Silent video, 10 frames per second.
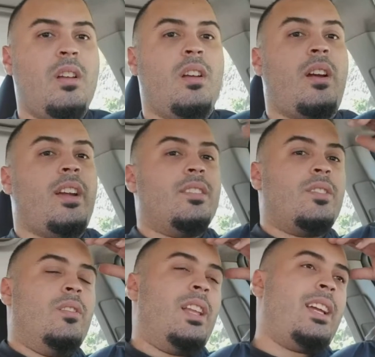Alright,
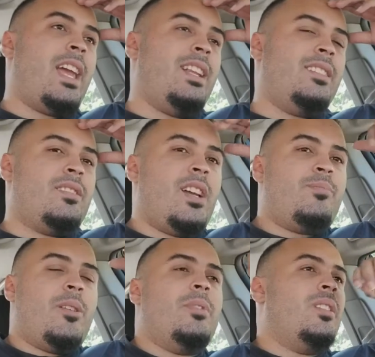so like Ayla's there
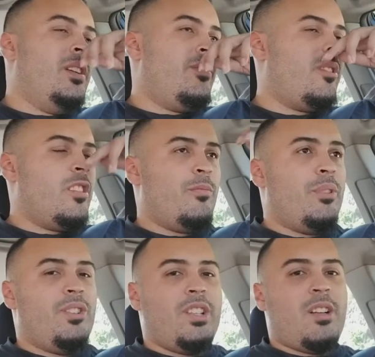primarily for
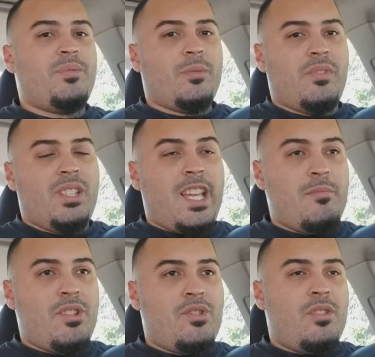building up some of the
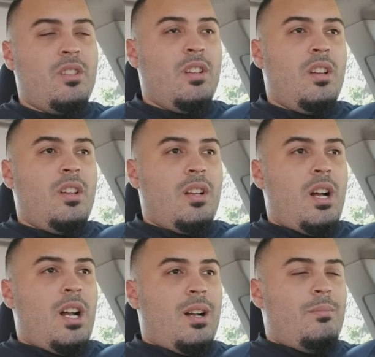damage
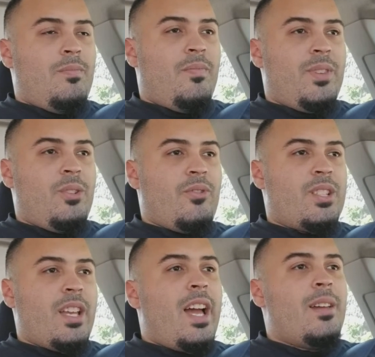over
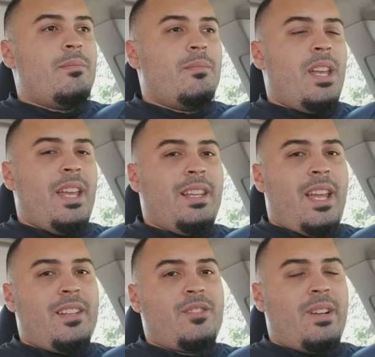time, and
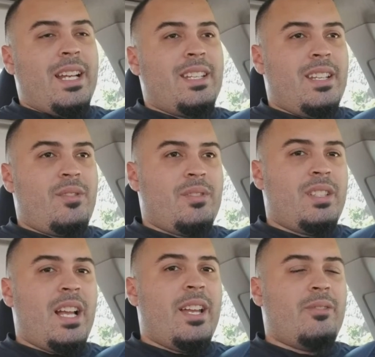like directing it towards the
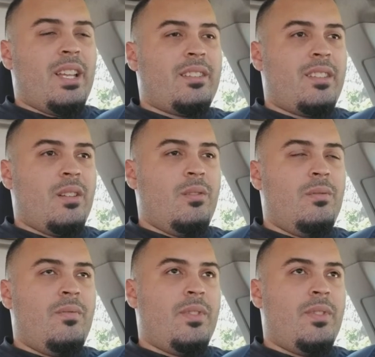guy you'd like to kill.